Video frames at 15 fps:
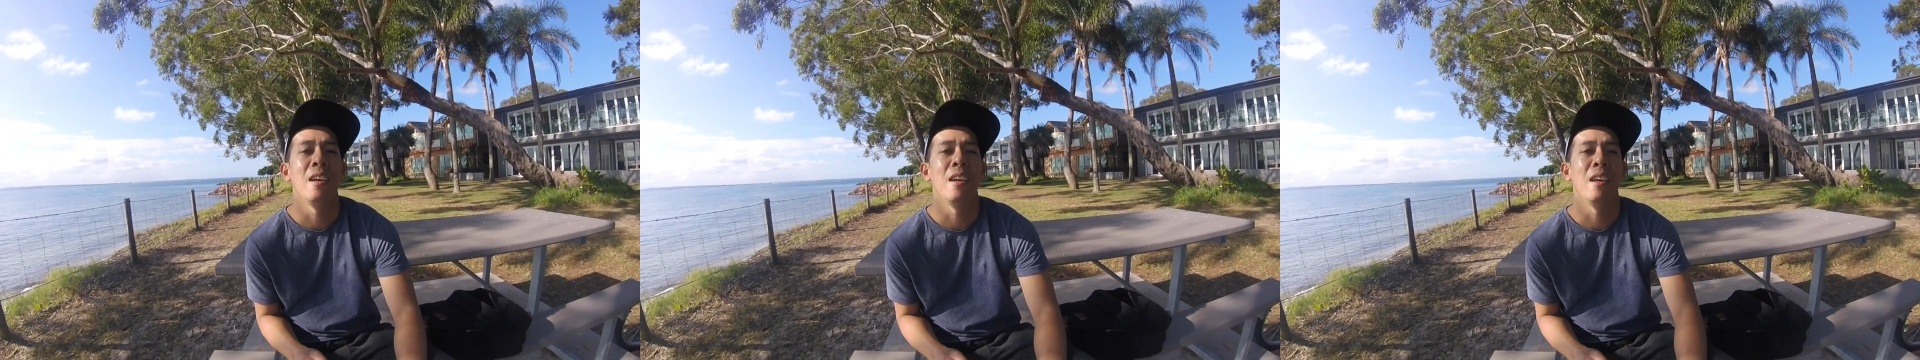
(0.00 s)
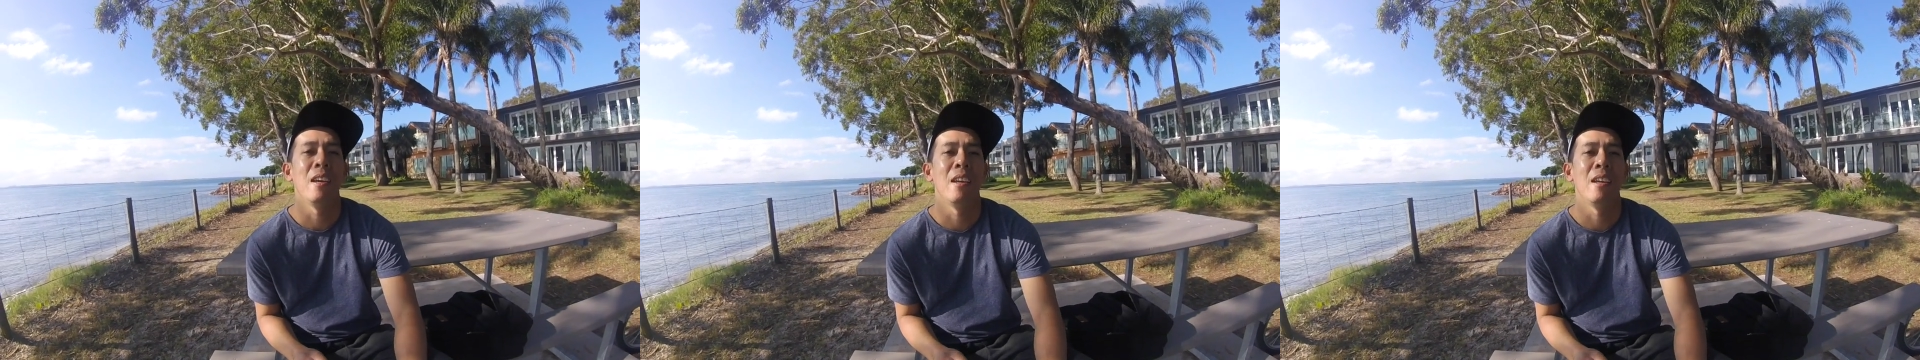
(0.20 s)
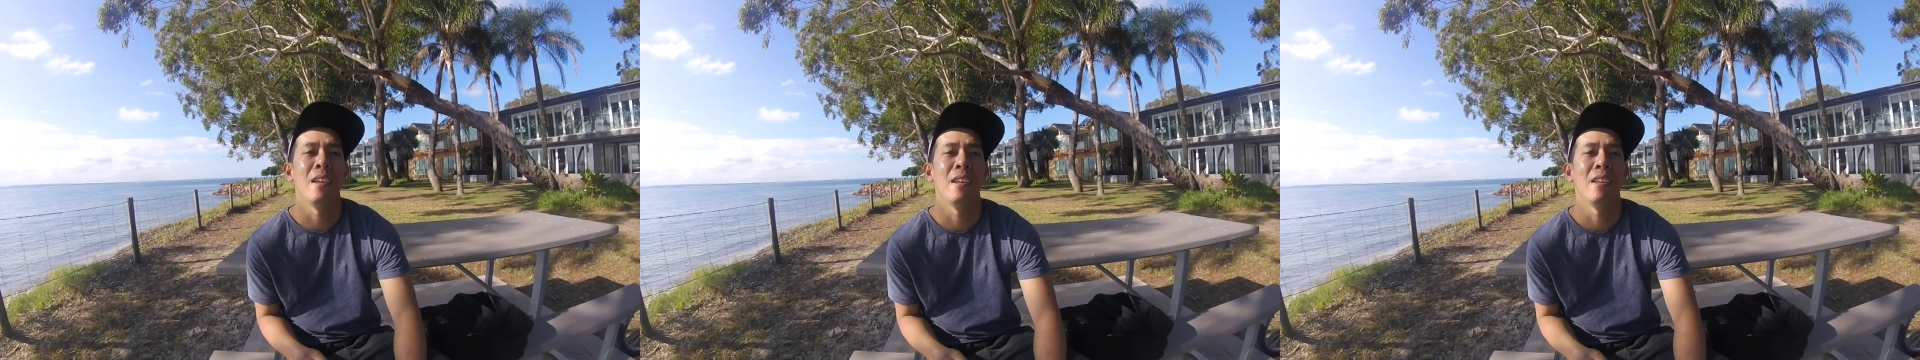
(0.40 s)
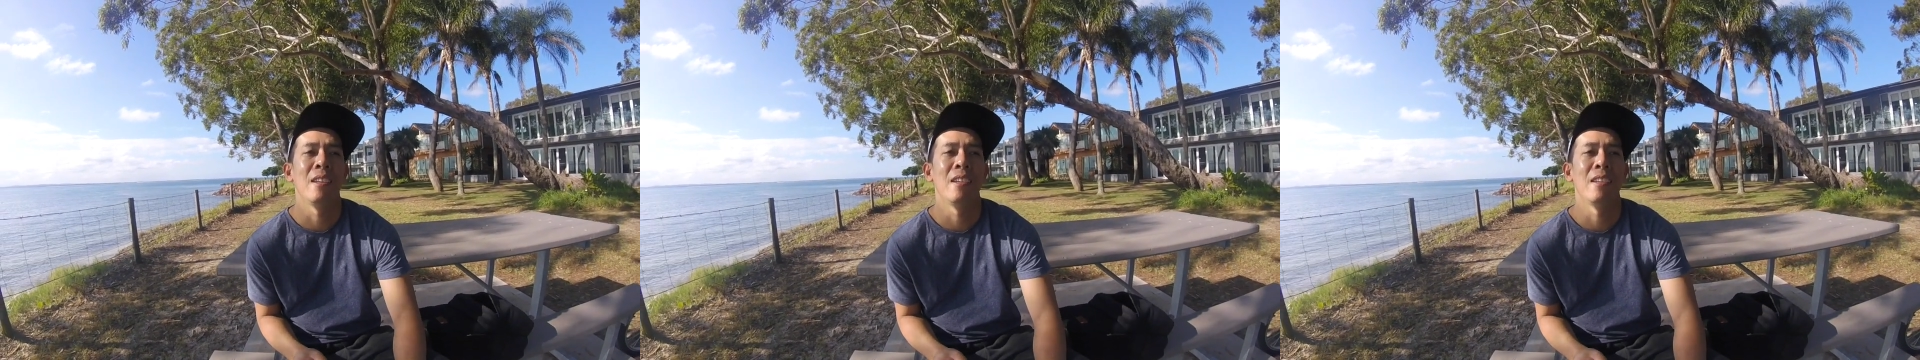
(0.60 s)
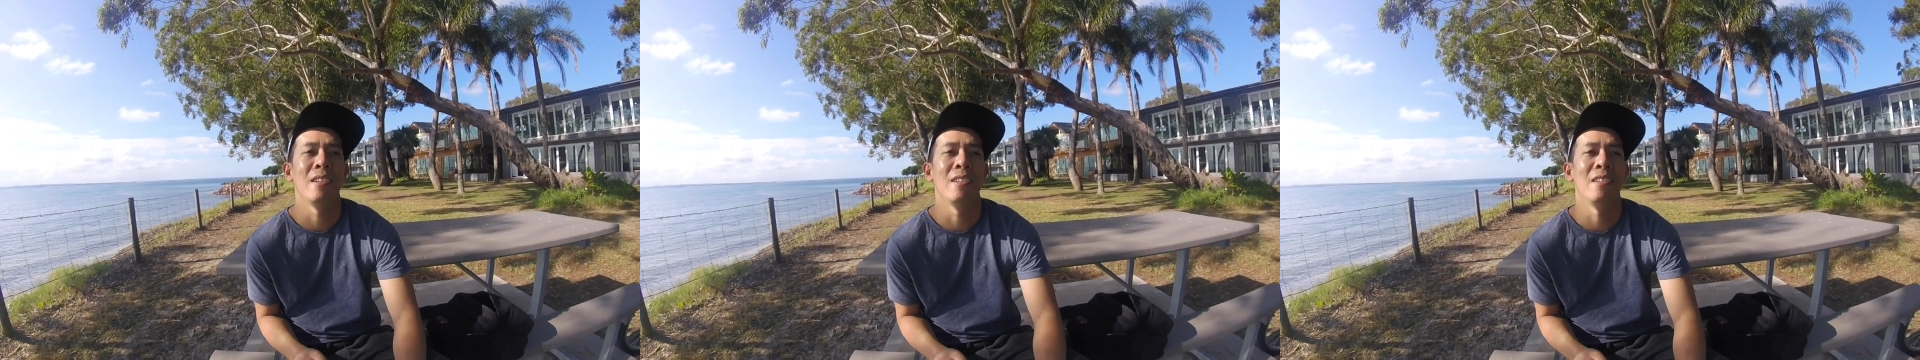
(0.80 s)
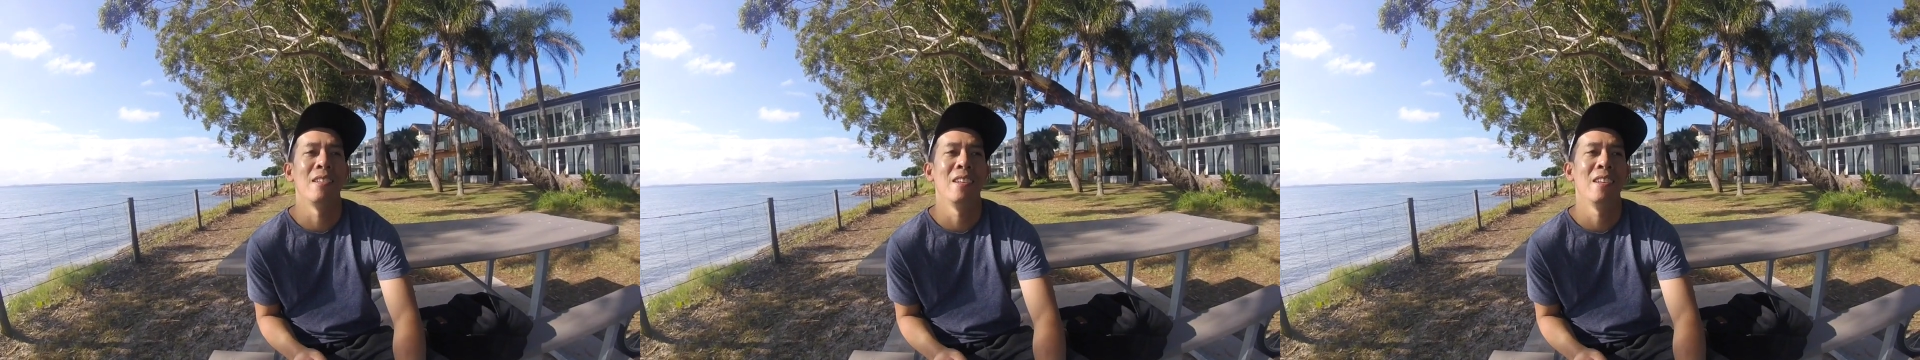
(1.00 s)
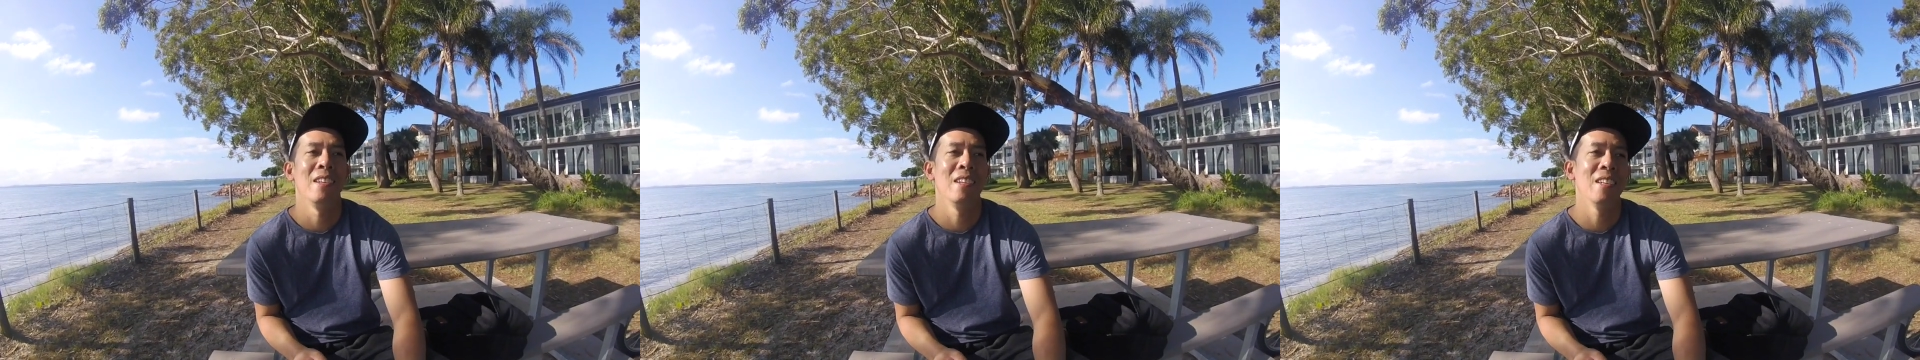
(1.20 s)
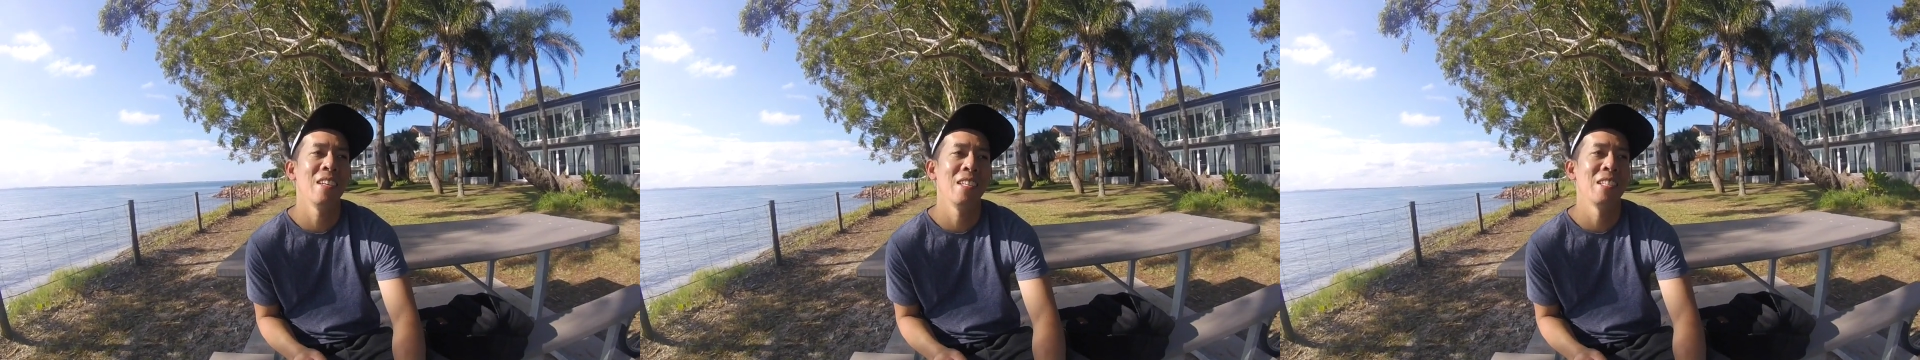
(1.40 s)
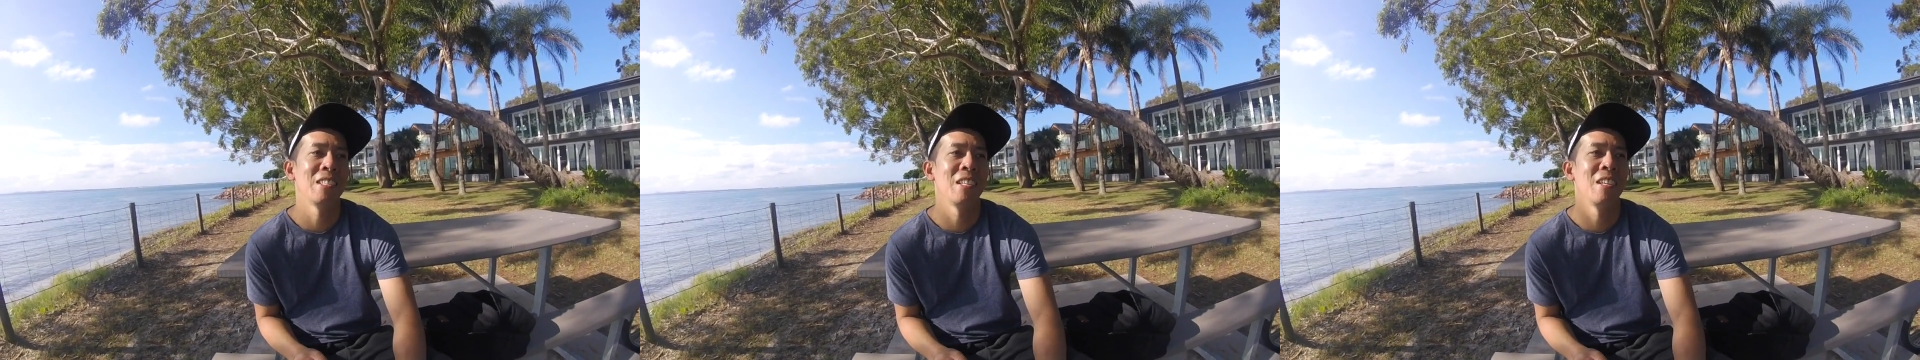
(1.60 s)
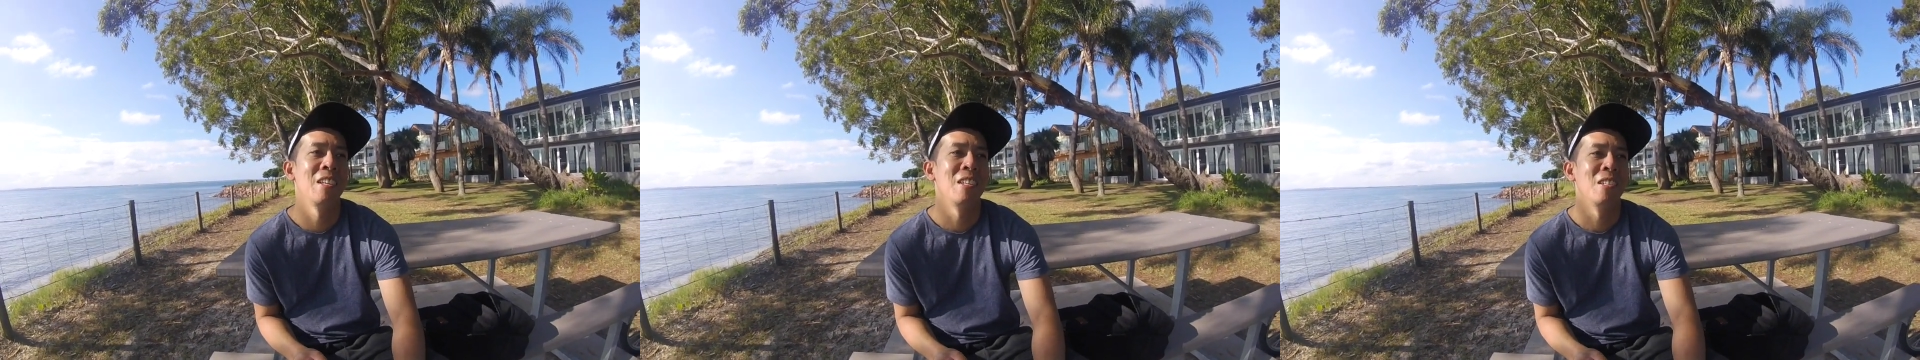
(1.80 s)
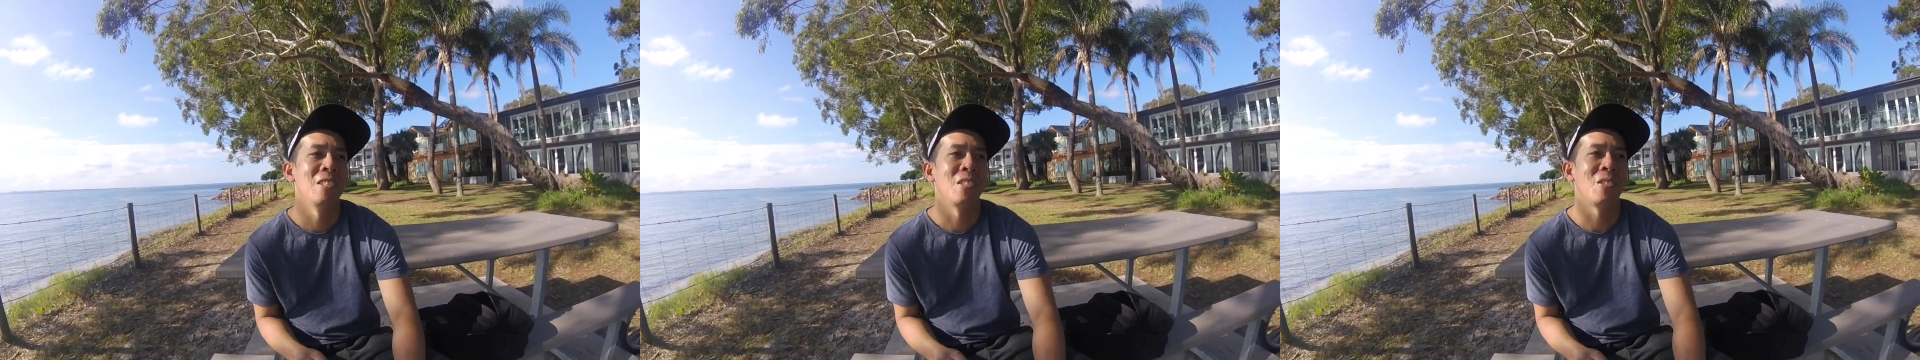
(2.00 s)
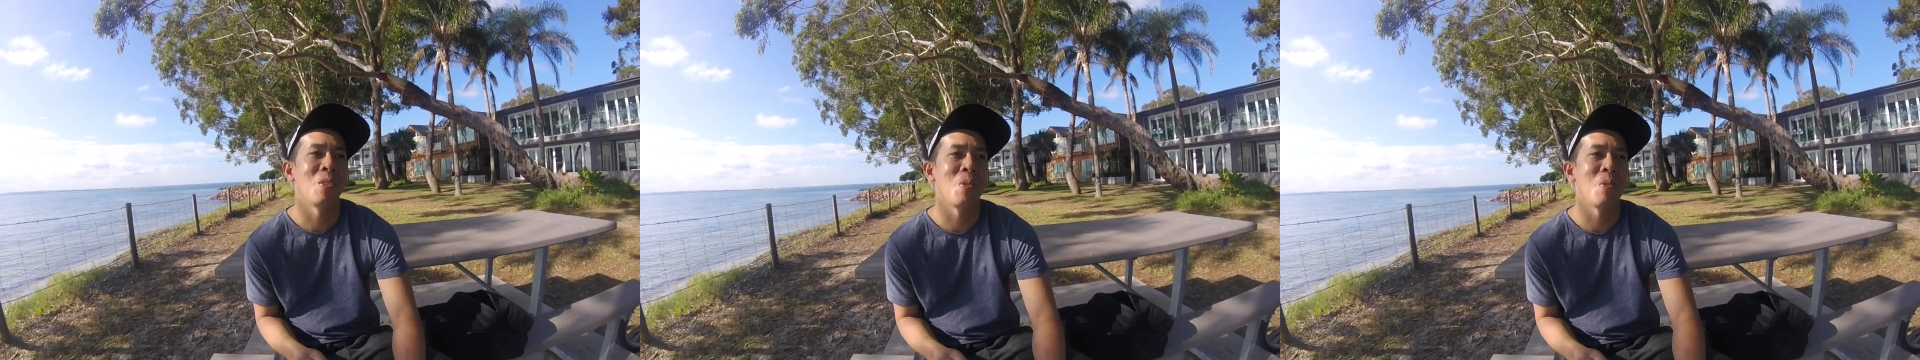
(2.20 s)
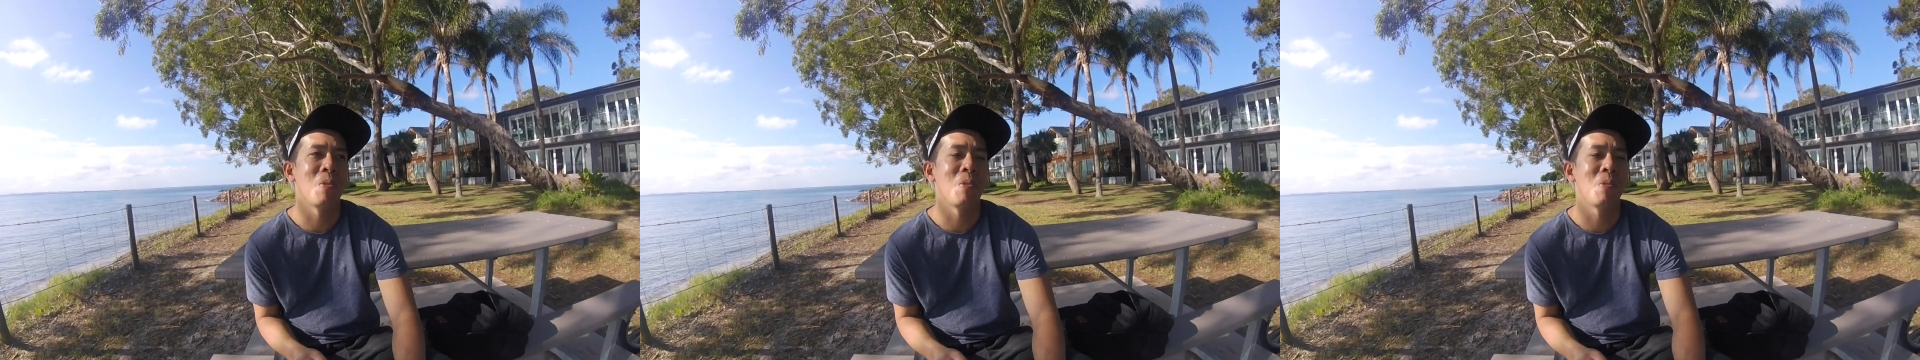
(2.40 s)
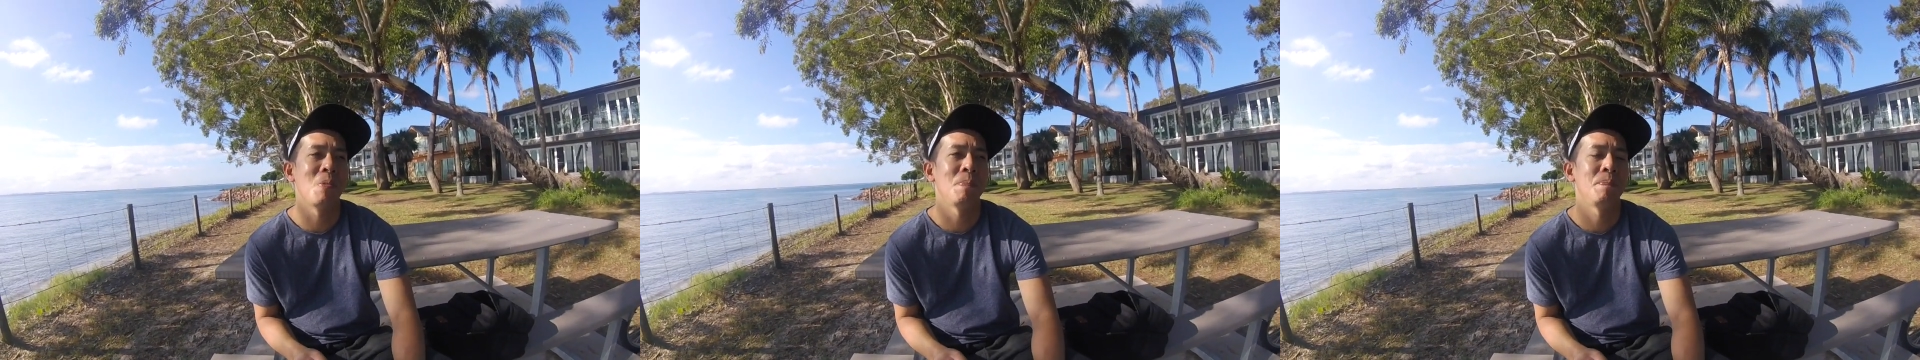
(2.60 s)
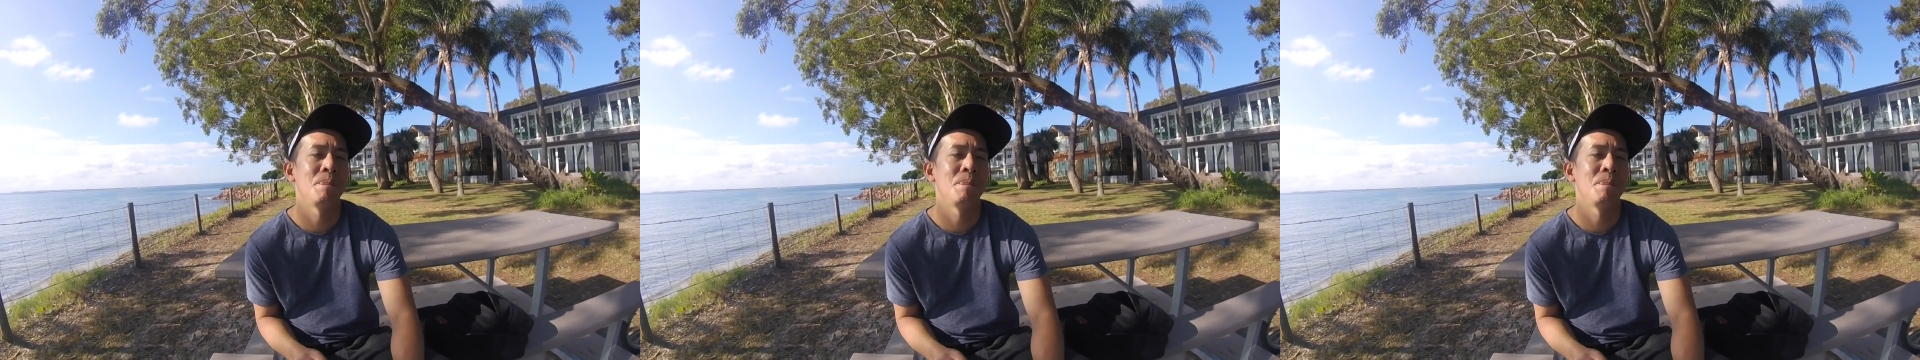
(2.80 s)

and nice. So